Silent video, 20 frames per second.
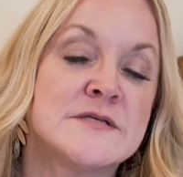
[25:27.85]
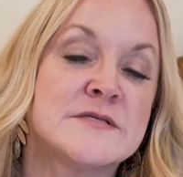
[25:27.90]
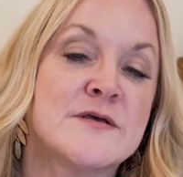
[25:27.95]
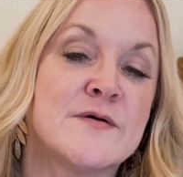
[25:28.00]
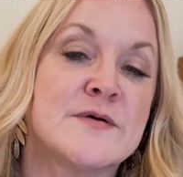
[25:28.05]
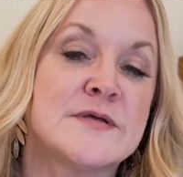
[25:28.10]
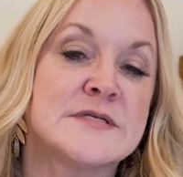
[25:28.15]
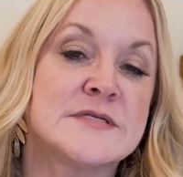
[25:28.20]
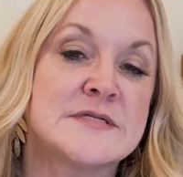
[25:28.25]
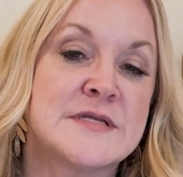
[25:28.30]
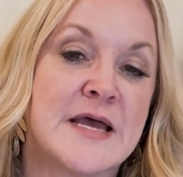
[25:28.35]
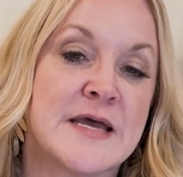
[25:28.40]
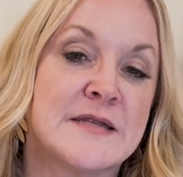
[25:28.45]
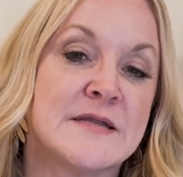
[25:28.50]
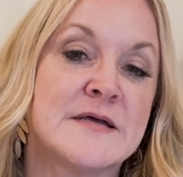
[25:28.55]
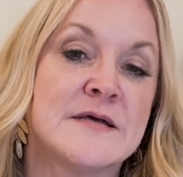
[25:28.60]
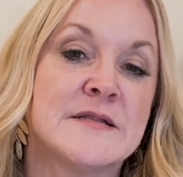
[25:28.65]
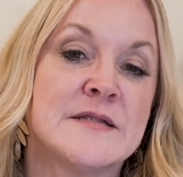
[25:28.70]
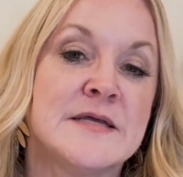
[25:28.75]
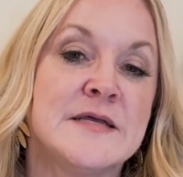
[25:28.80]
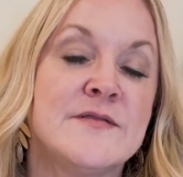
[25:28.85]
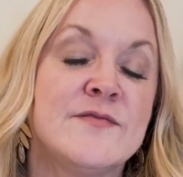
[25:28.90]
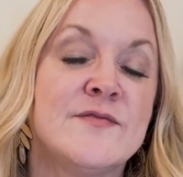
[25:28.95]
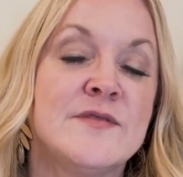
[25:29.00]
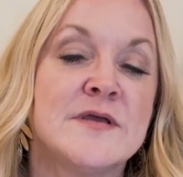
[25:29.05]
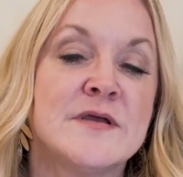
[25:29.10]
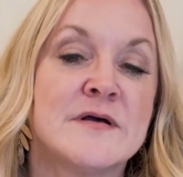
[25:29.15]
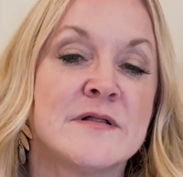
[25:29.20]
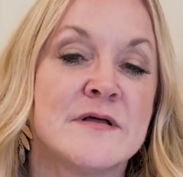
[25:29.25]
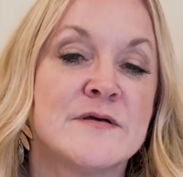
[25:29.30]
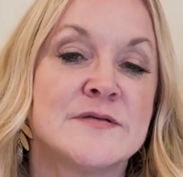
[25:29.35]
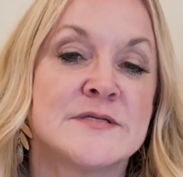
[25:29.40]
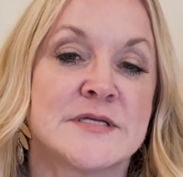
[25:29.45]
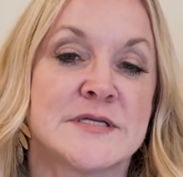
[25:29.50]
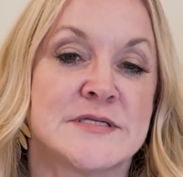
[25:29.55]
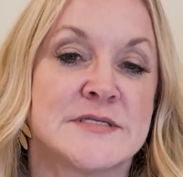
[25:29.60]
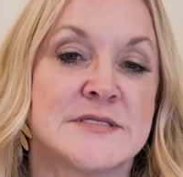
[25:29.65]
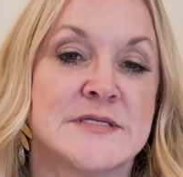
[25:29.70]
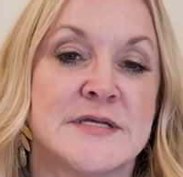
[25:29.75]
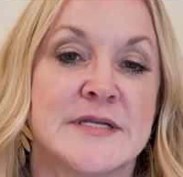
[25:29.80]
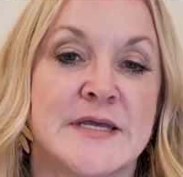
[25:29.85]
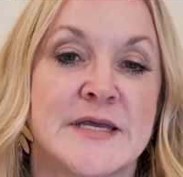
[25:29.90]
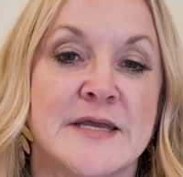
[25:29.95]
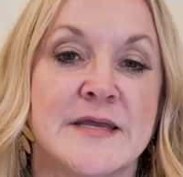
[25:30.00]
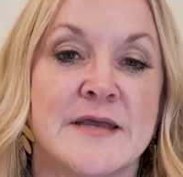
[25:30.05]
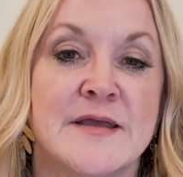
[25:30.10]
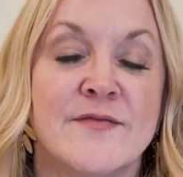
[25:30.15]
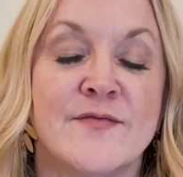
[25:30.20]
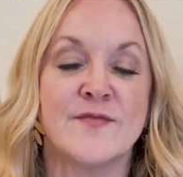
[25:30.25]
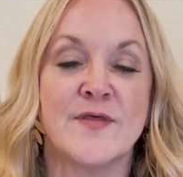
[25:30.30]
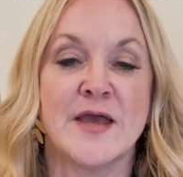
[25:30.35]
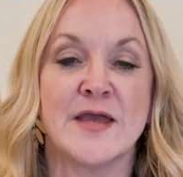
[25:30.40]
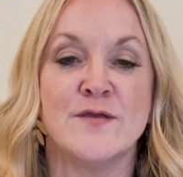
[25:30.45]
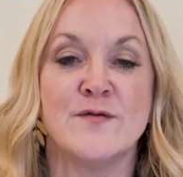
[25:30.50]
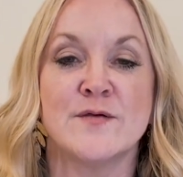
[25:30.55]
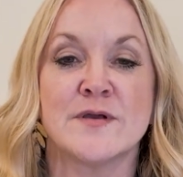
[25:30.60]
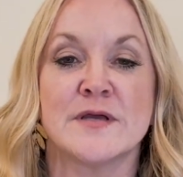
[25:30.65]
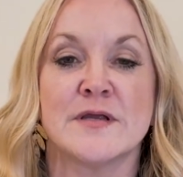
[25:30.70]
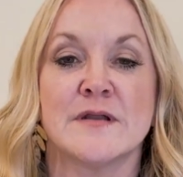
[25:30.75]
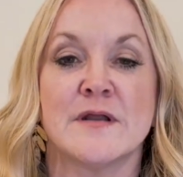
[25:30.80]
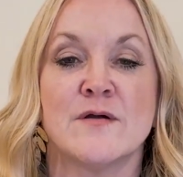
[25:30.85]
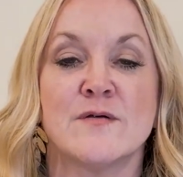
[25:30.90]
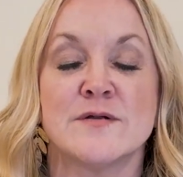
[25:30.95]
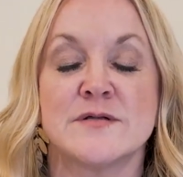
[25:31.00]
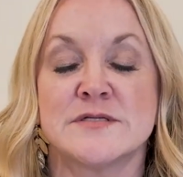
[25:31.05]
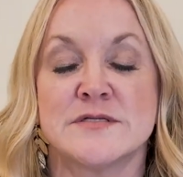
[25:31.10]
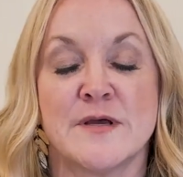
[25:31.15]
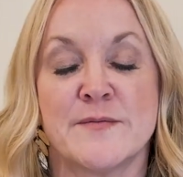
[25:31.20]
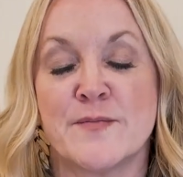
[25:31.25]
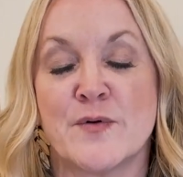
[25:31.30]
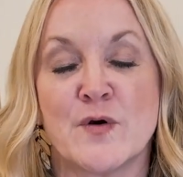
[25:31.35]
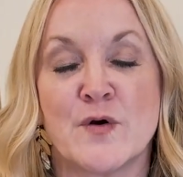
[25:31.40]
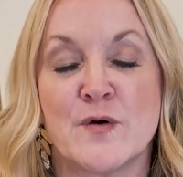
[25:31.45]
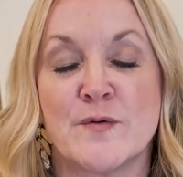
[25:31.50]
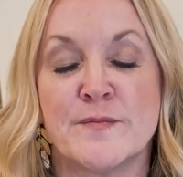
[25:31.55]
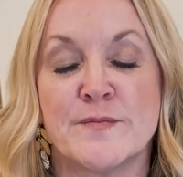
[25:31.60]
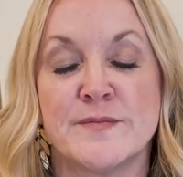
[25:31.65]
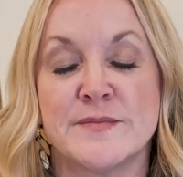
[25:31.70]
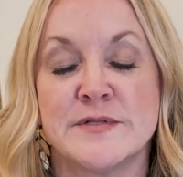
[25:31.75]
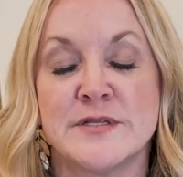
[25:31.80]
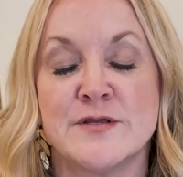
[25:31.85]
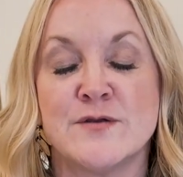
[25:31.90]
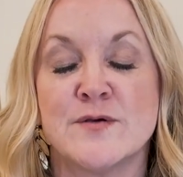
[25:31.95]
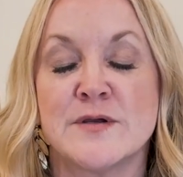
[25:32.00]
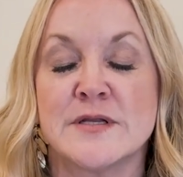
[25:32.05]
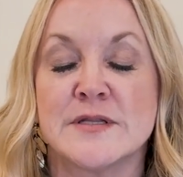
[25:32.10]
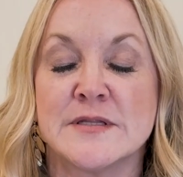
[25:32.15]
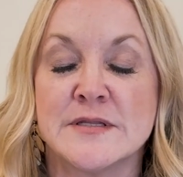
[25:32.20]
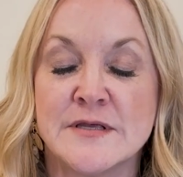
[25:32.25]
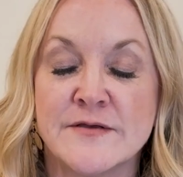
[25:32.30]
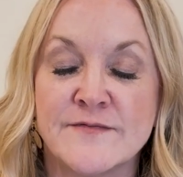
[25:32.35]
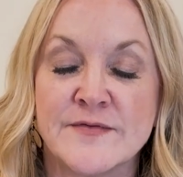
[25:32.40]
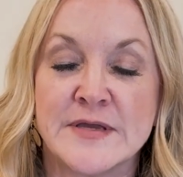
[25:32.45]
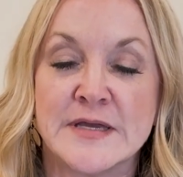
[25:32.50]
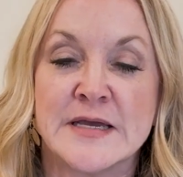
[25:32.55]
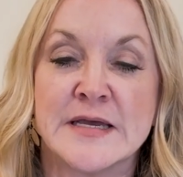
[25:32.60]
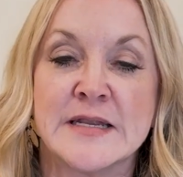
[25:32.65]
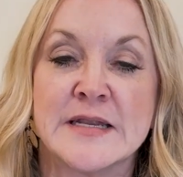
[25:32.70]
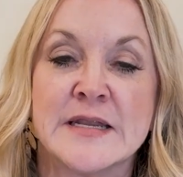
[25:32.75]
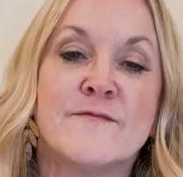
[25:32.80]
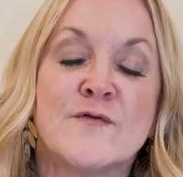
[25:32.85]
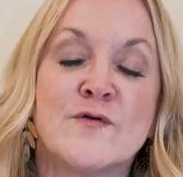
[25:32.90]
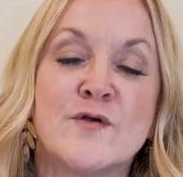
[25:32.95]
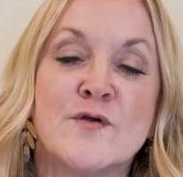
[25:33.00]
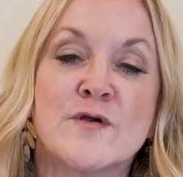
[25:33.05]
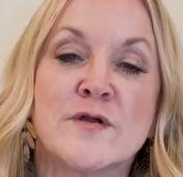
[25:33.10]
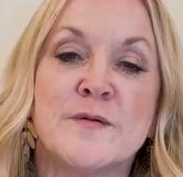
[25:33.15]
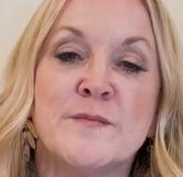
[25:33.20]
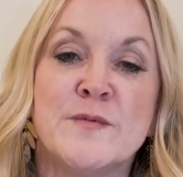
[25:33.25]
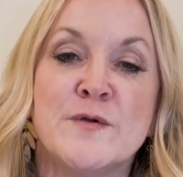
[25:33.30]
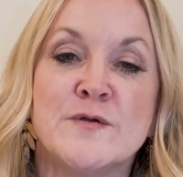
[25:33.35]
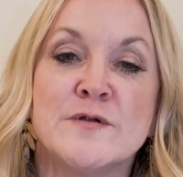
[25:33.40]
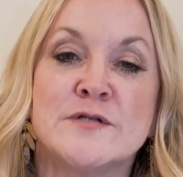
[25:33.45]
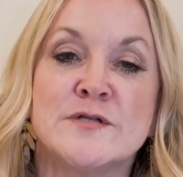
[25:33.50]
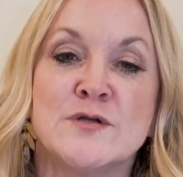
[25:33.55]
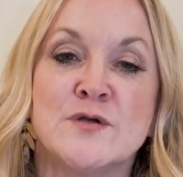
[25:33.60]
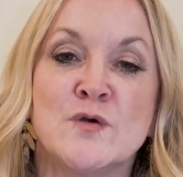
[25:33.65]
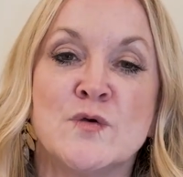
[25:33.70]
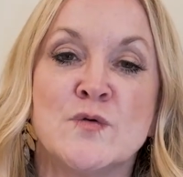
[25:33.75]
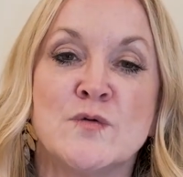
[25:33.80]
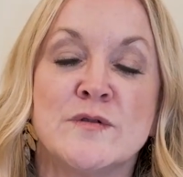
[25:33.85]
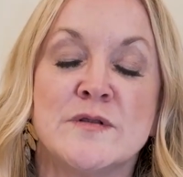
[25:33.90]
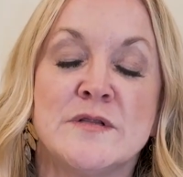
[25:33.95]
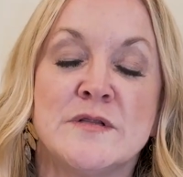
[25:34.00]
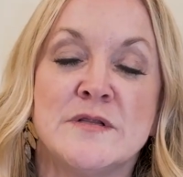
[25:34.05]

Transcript: so it's technically the closest city that you can, or suburb that you can live in for your commute to